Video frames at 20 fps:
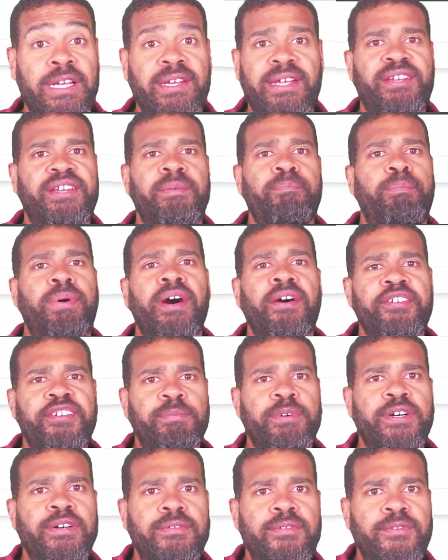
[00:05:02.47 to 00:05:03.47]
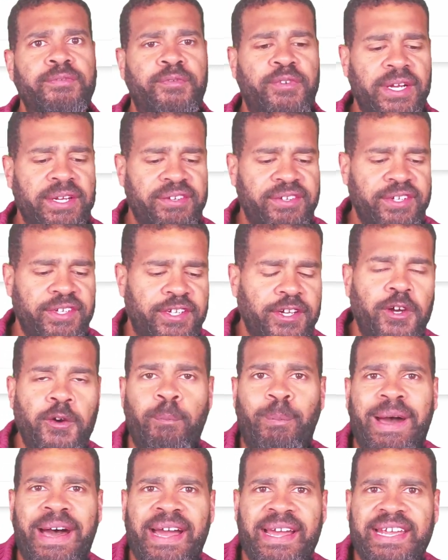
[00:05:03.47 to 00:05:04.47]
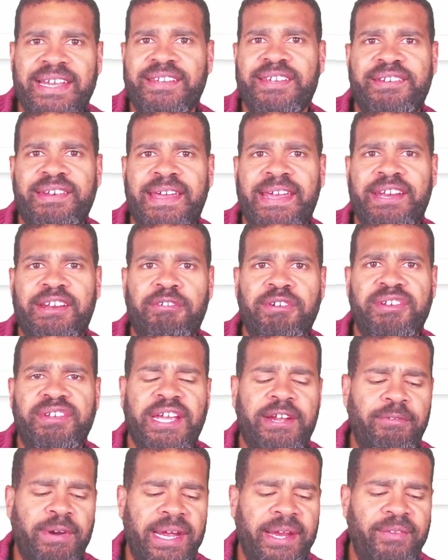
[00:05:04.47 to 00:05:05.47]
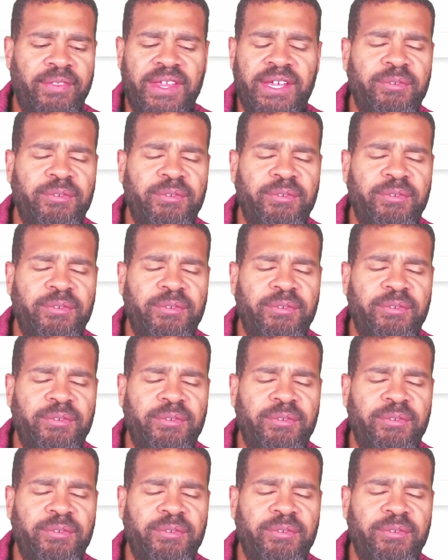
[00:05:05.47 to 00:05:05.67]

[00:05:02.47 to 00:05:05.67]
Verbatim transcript: it's impossible for us to go back in the data and say, right,